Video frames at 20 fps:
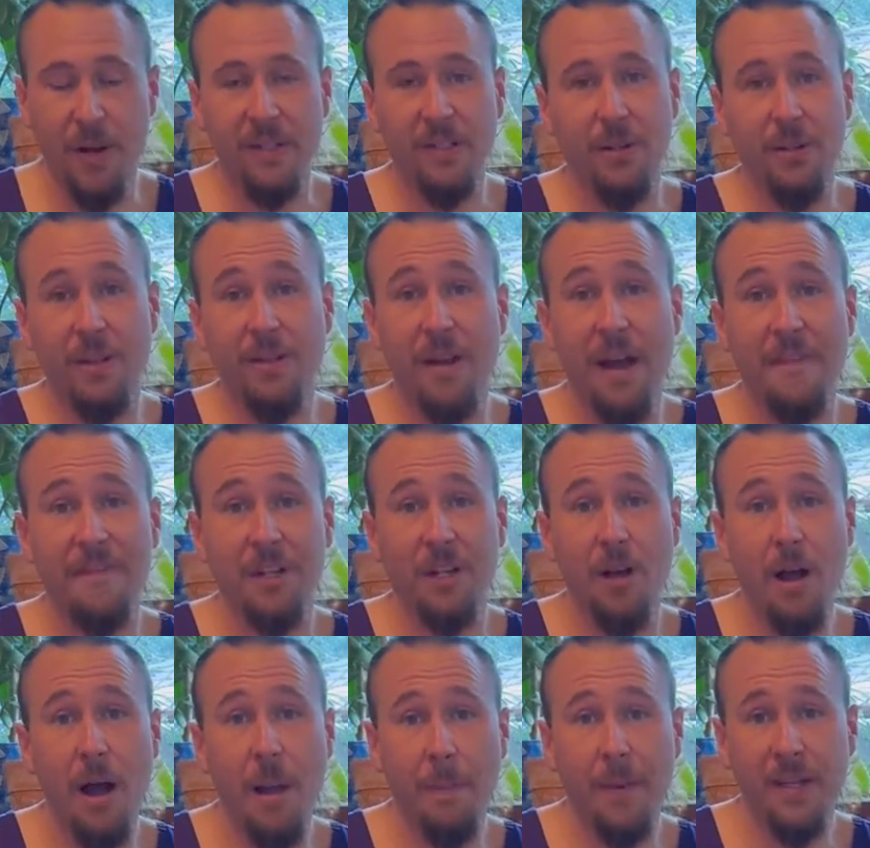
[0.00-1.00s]
So you either have to
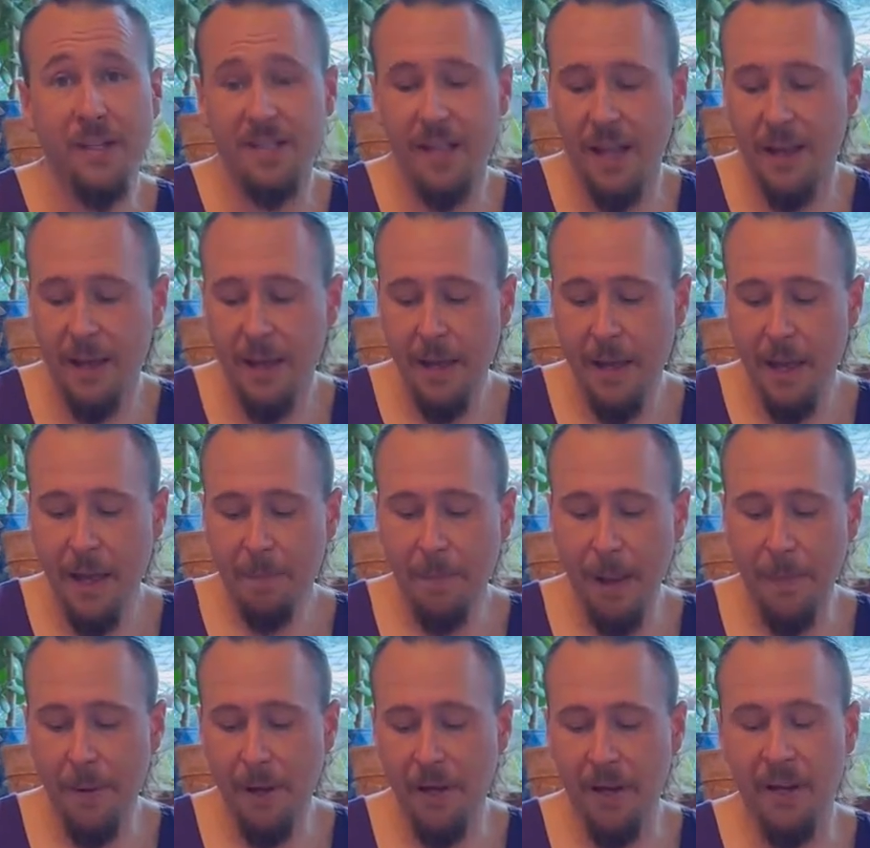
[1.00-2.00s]
compensate by
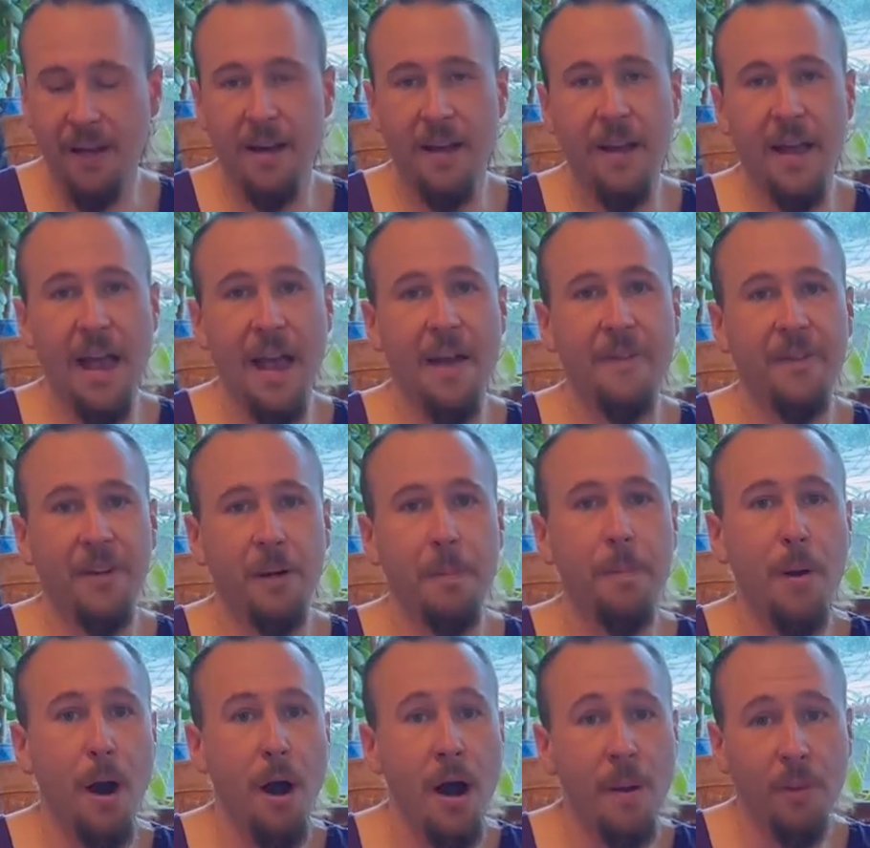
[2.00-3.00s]
putting a heavier
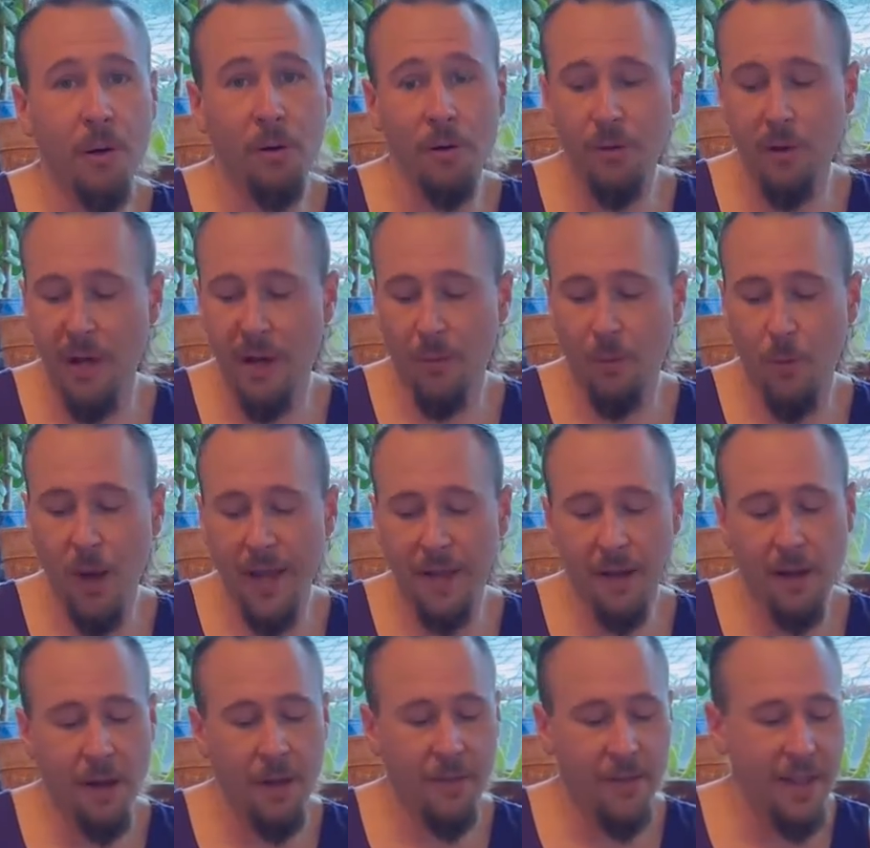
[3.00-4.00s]
pommel and weight
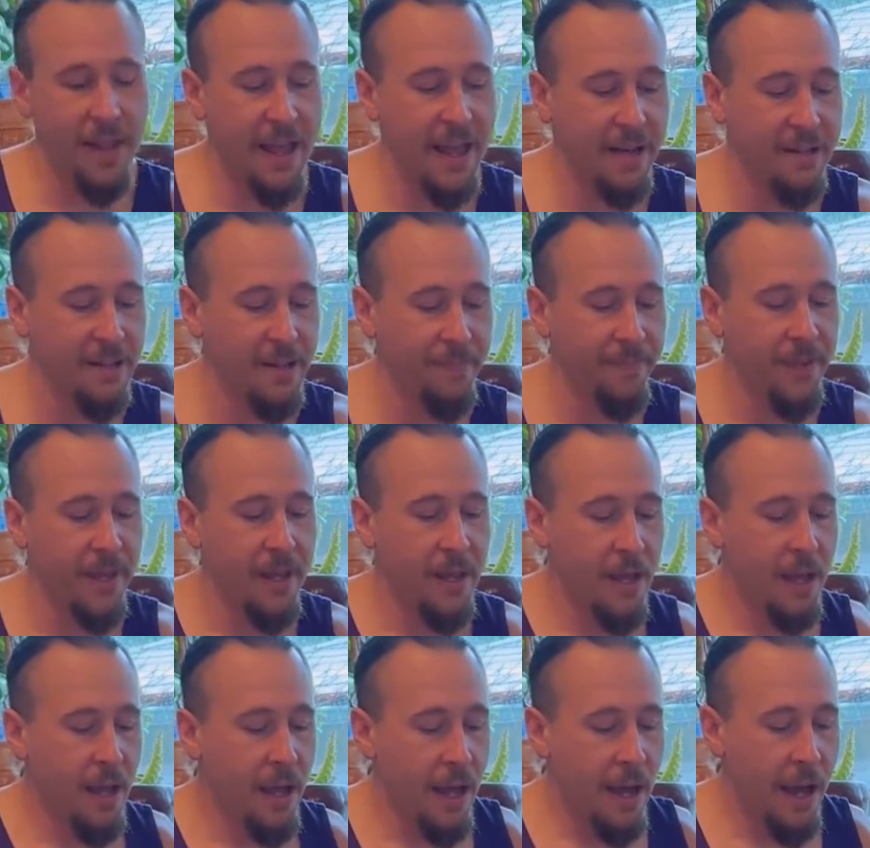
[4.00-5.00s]
on the end,
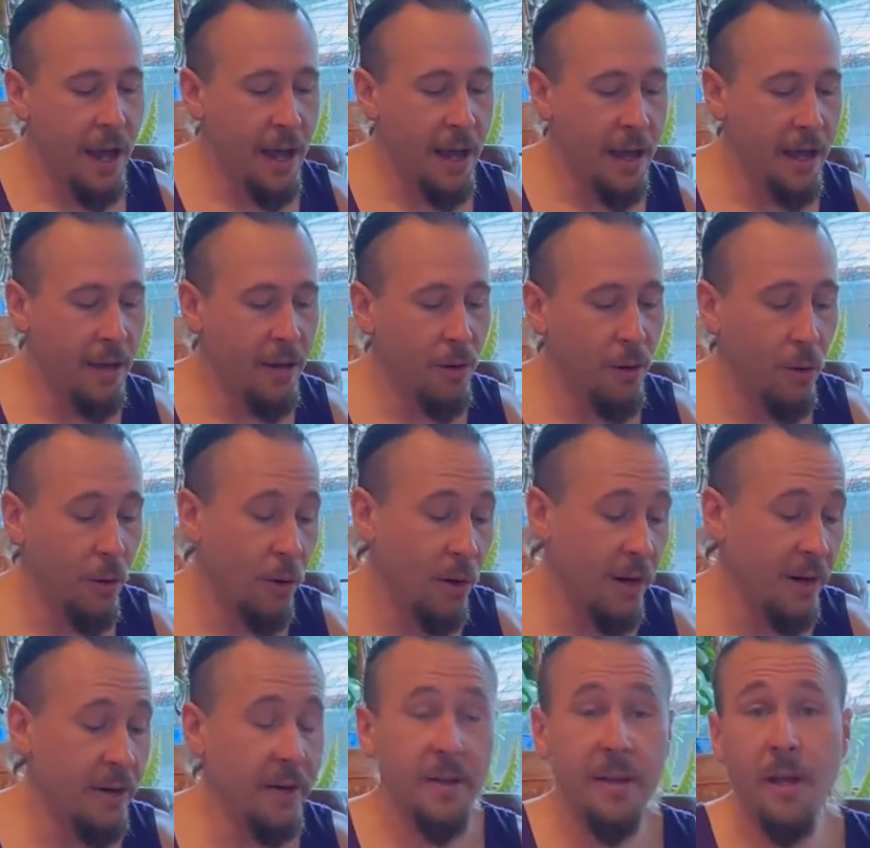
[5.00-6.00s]

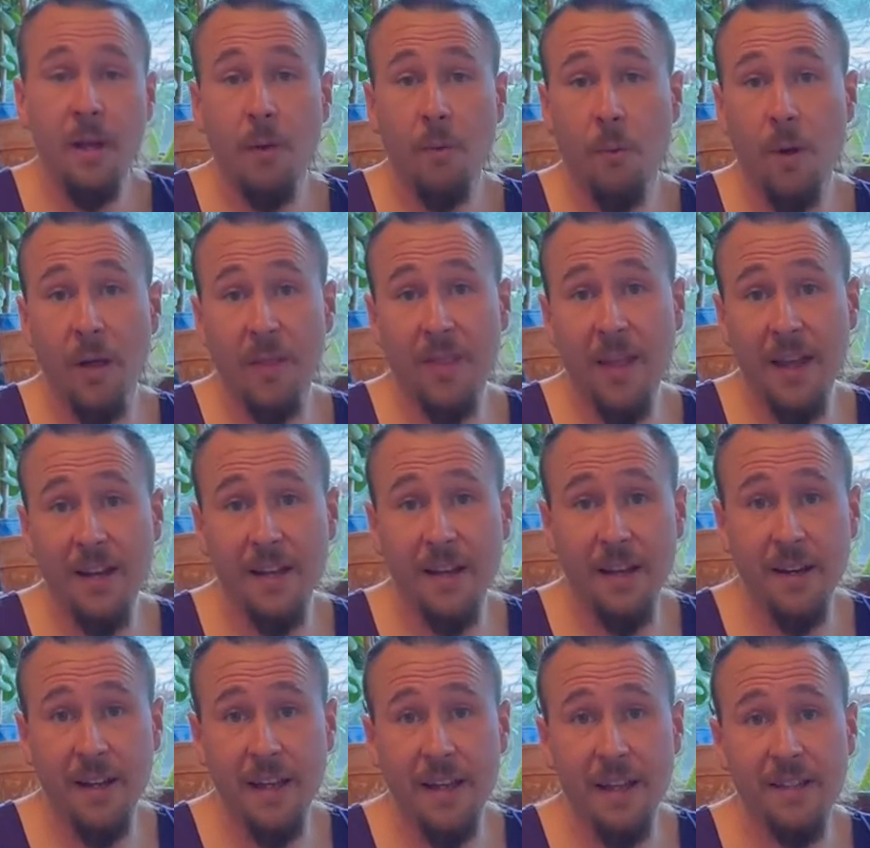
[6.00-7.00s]
or what they
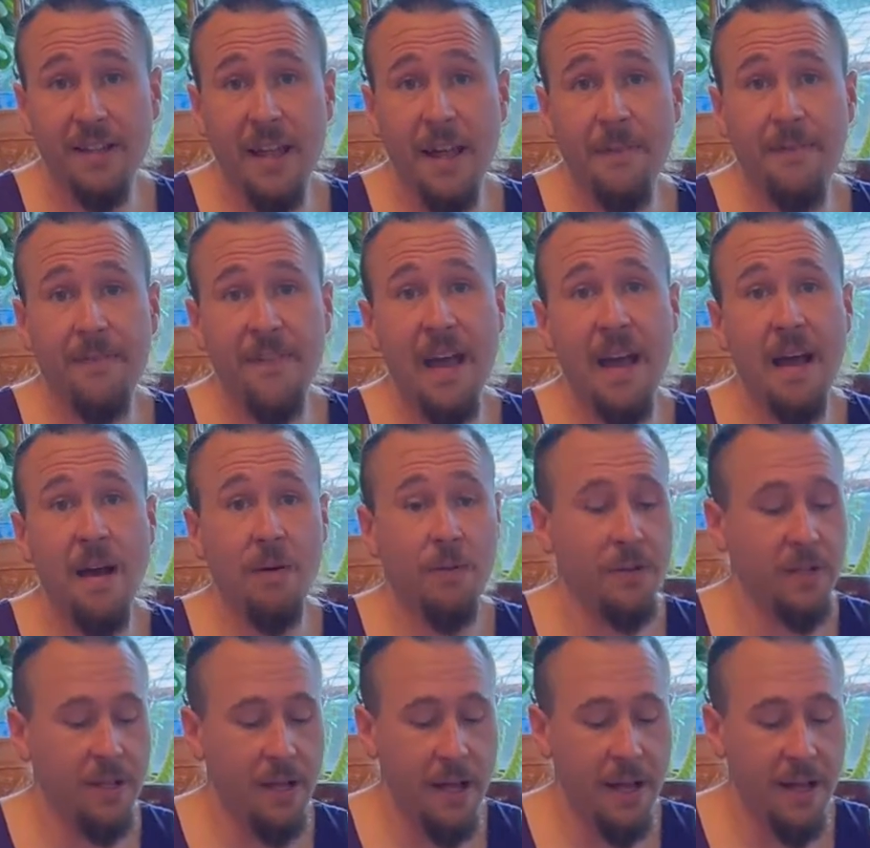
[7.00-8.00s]
did is they found
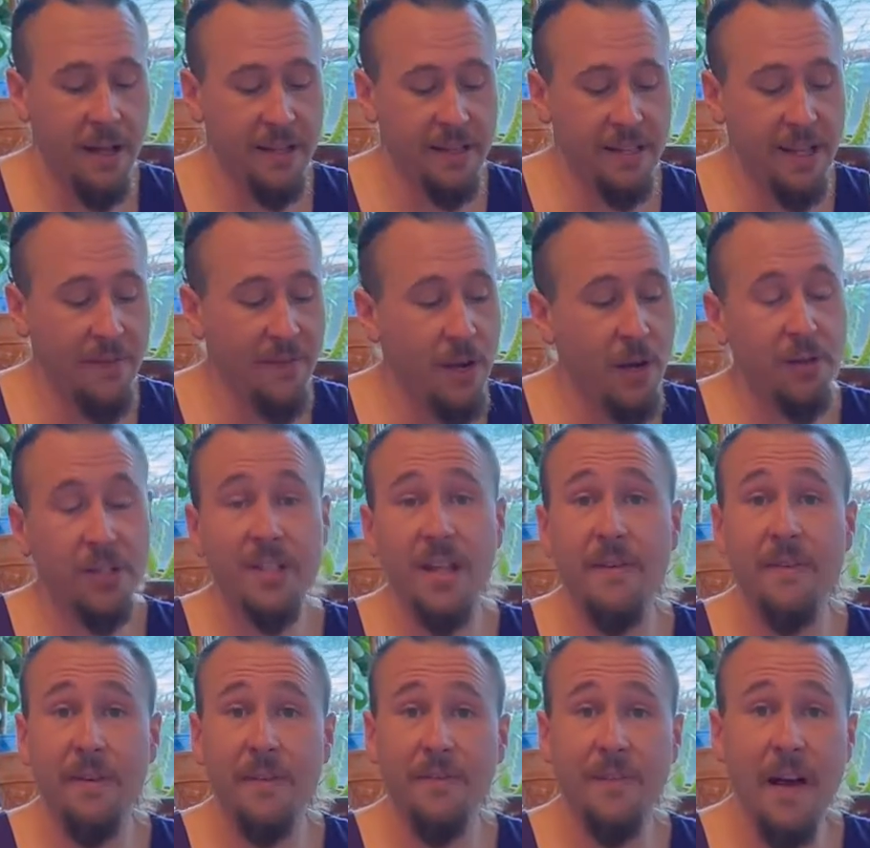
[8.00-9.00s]
a
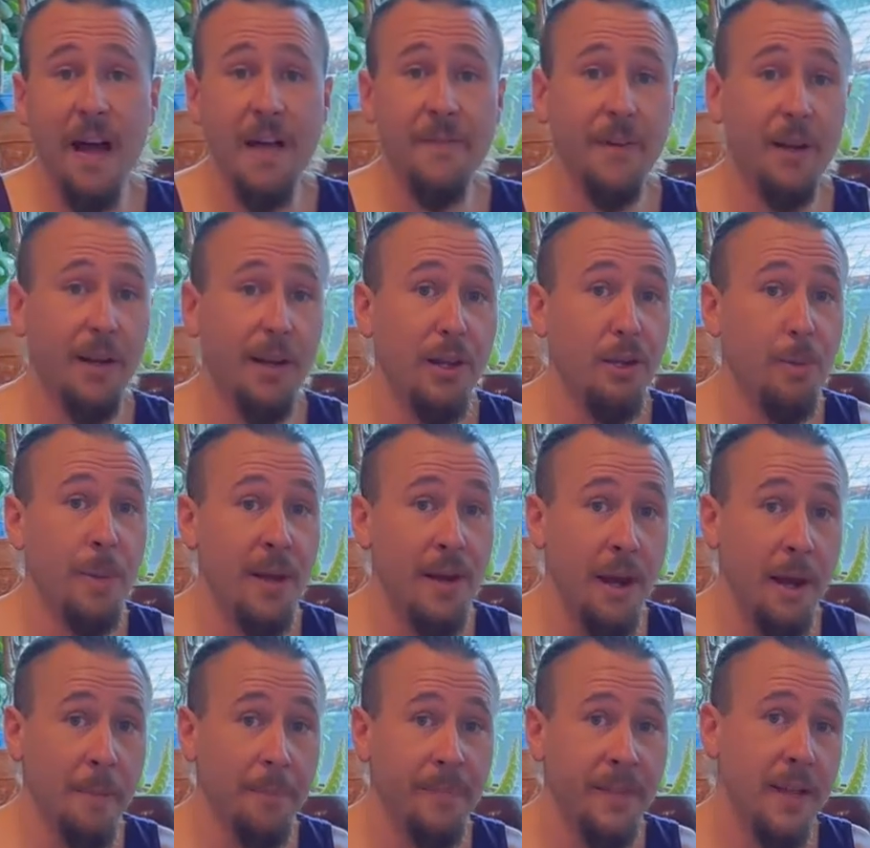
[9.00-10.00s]
7075
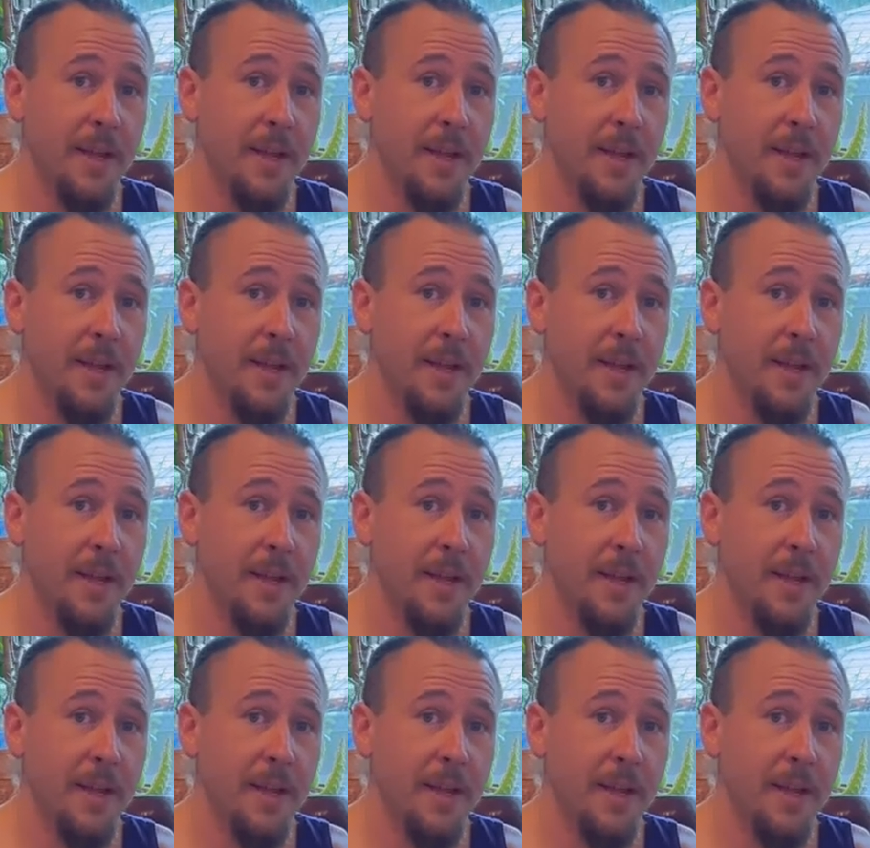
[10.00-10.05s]
aluminum